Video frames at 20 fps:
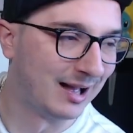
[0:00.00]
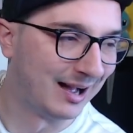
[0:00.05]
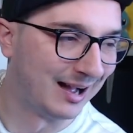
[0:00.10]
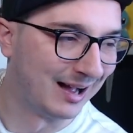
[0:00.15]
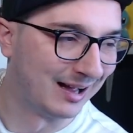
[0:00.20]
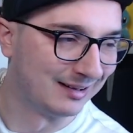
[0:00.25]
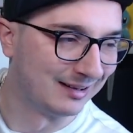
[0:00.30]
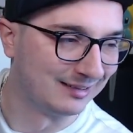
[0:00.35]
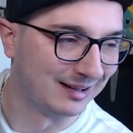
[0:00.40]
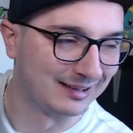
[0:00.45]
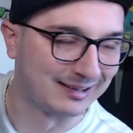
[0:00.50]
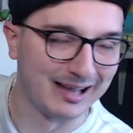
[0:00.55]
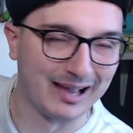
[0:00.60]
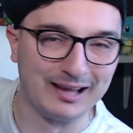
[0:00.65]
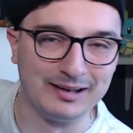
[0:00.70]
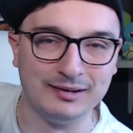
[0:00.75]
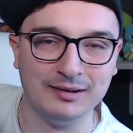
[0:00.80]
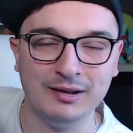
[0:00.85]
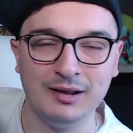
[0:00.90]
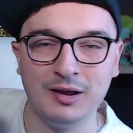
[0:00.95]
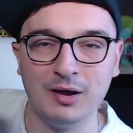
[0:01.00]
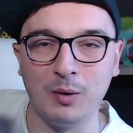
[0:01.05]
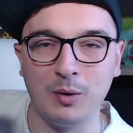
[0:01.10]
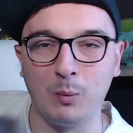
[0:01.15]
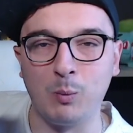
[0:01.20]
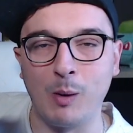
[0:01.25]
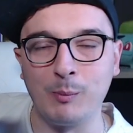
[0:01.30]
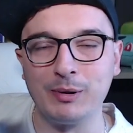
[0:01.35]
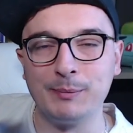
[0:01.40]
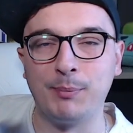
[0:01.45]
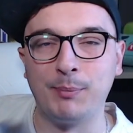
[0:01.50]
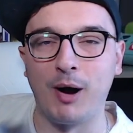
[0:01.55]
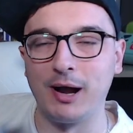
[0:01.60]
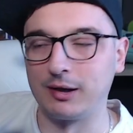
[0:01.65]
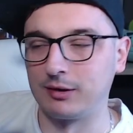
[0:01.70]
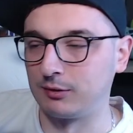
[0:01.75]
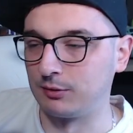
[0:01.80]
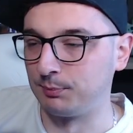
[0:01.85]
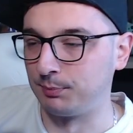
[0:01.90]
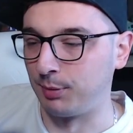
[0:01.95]
And again, when we
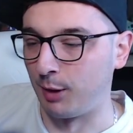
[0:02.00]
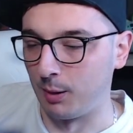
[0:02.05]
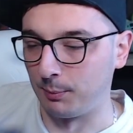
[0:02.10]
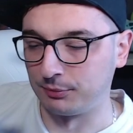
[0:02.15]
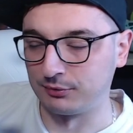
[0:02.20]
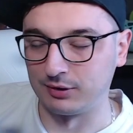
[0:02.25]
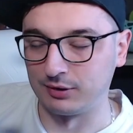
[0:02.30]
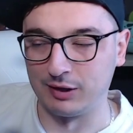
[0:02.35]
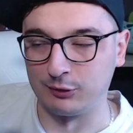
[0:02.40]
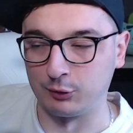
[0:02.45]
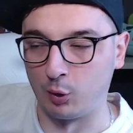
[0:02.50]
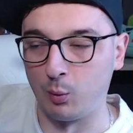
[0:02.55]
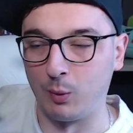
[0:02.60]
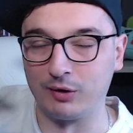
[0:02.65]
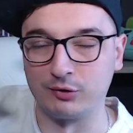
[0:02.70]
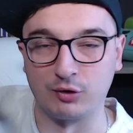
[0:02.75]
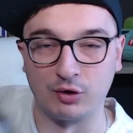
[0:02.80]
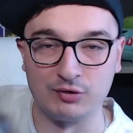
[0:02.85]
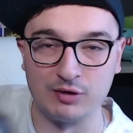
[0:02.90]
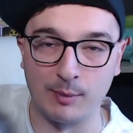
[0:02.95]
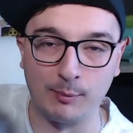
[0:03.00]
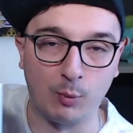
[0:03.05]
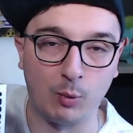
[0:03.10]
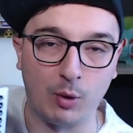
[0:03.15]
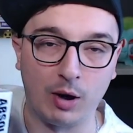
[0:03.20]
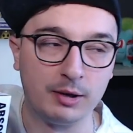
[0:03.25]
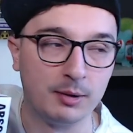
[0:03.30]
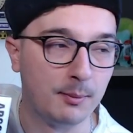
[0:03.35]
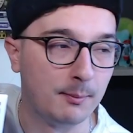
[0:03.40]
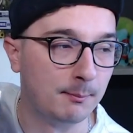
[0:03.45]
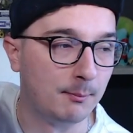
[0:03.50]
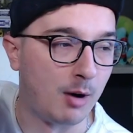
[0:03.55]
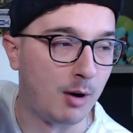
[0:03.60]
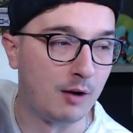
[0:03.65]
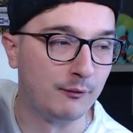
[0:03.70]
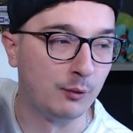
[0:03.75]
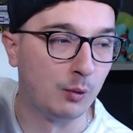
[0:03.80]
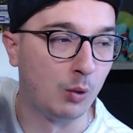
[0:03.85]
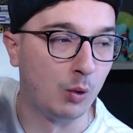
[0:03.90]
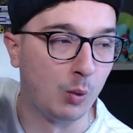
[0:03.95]
buy pops, it's always good. Number one,
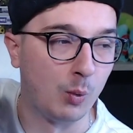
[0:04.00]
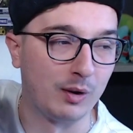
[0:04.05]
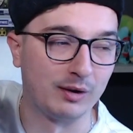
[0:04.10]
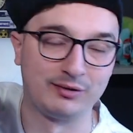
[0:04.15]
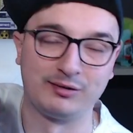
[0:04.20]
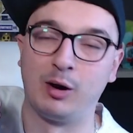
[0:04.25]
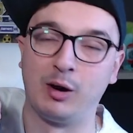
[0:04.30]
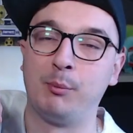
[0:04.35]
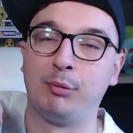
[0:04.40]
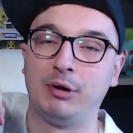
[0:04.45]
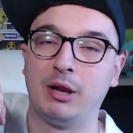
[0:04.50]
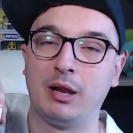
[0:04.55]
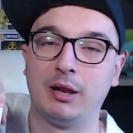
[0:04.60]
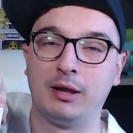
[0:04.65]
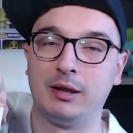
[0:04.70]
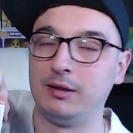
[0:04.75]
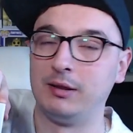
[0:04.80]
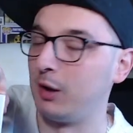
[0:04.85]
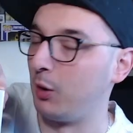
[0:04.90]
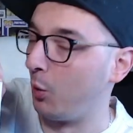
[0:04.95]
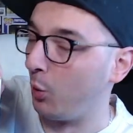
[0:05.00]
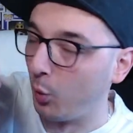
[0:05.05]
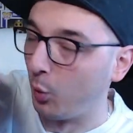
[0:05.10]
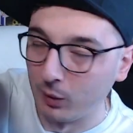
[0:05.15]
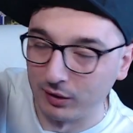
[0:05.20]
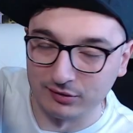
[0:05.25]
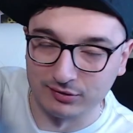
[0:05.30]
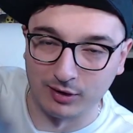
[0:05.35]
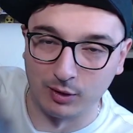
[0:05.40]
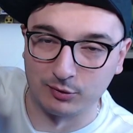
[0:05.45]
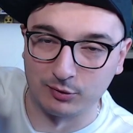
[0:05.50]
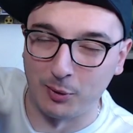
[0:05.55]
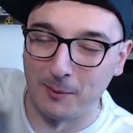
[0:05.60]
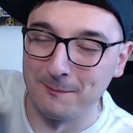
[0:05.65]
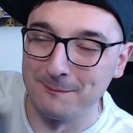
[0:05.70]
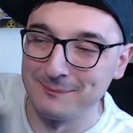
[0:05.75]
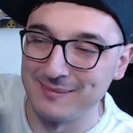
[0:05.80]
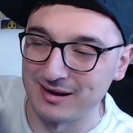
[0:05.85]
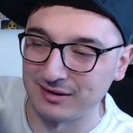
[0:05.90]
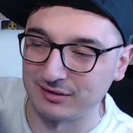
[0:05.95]
Marvel always sell brilliantly. They always sell, it's got a
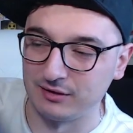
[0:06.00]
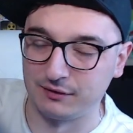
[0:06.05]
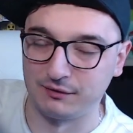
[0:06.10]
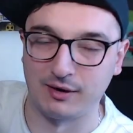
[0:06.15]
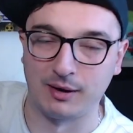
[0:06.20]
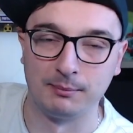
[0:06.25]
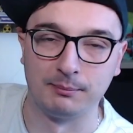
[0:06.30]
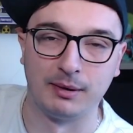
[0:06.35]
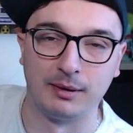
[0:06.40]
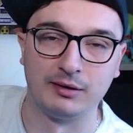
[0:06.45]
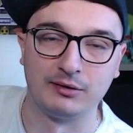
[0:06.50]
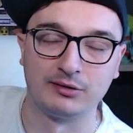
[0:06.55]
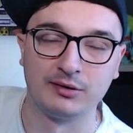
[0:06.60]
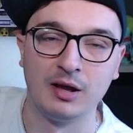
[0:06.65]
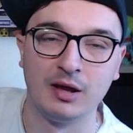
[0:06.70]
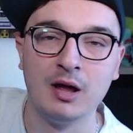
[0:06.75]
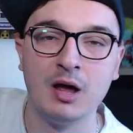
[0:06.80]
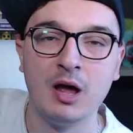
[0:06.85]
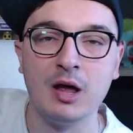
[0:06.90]
massive fan base.